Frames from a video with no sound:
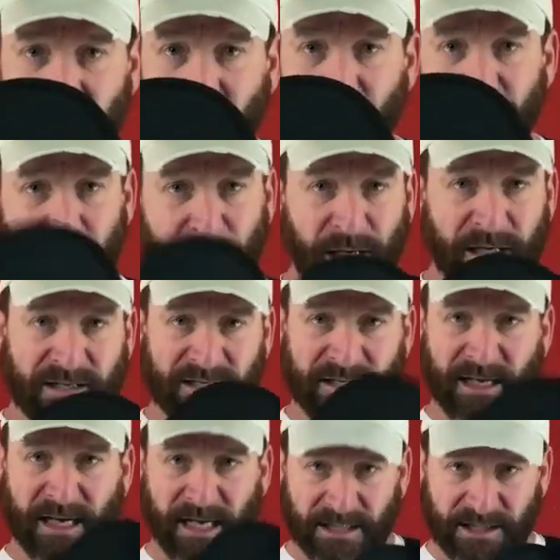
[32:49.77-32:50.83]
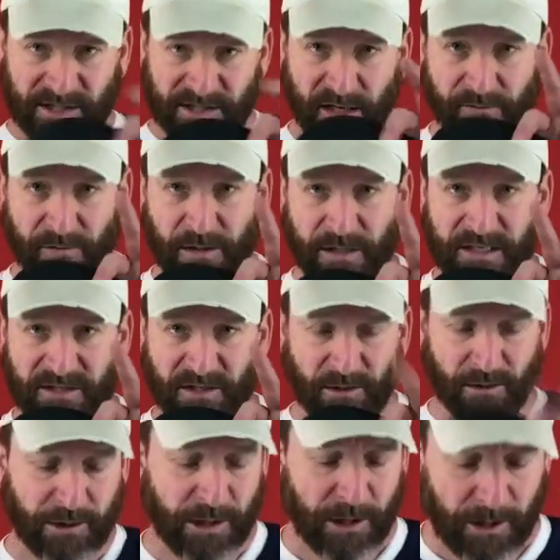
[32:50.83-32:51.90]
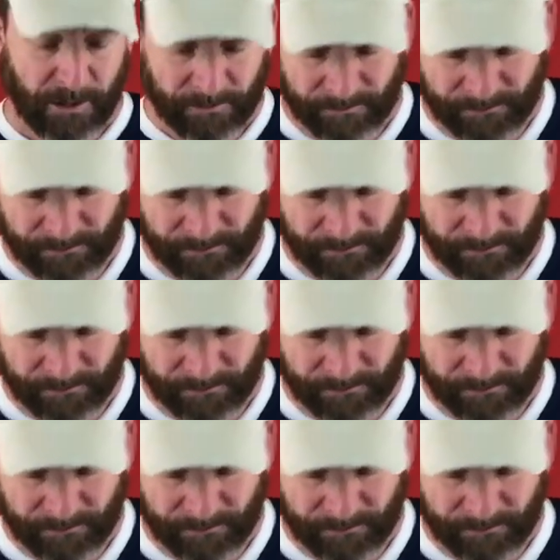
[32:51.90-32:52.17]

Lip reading: 20 bucks. I just covered this earlier.